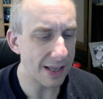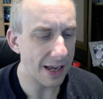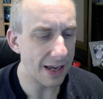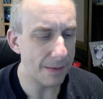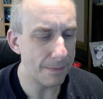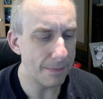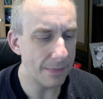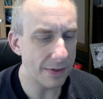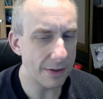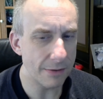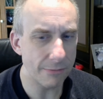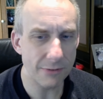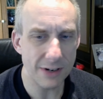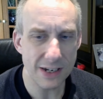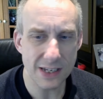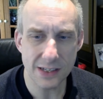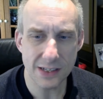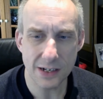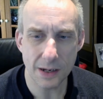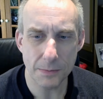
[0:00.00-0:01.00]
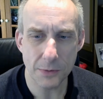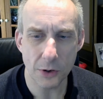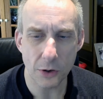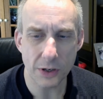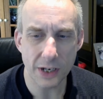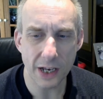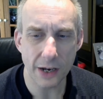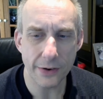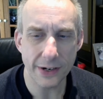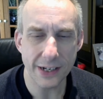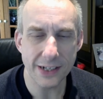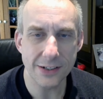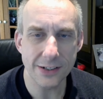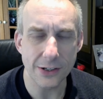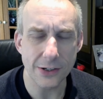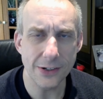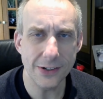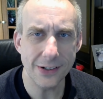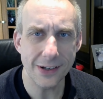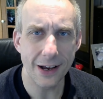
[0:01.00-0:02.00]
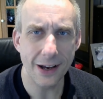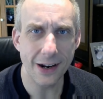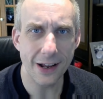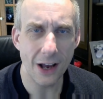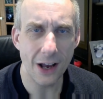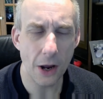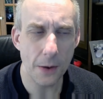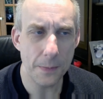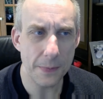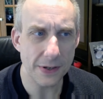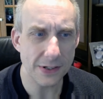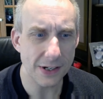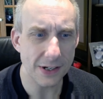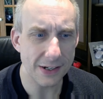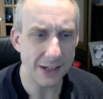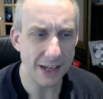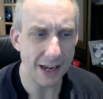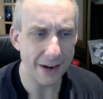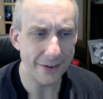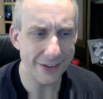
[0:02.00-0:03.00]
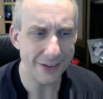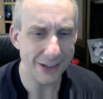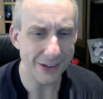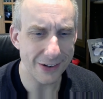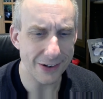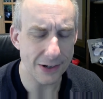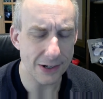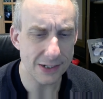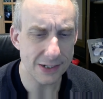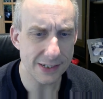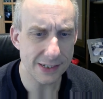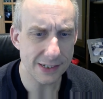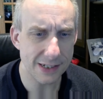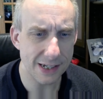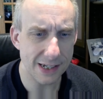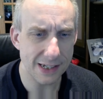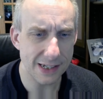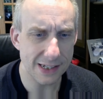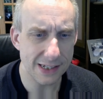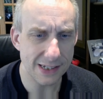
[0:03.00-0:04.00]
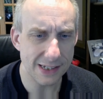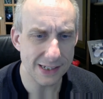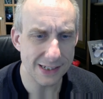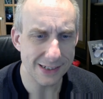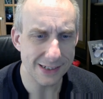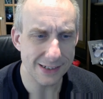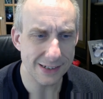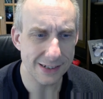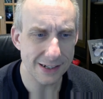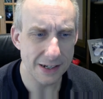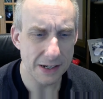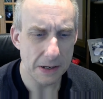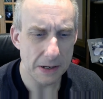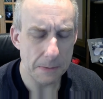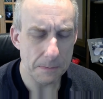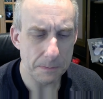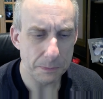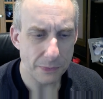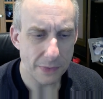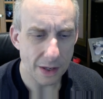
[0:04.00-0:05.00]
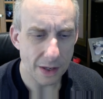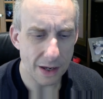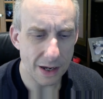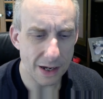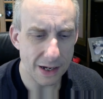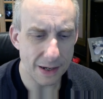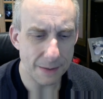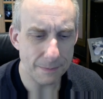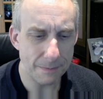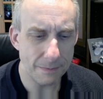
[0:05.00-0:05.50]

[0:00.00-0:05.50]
The reason I'm not going to, and I hope it's okay with you guys, is I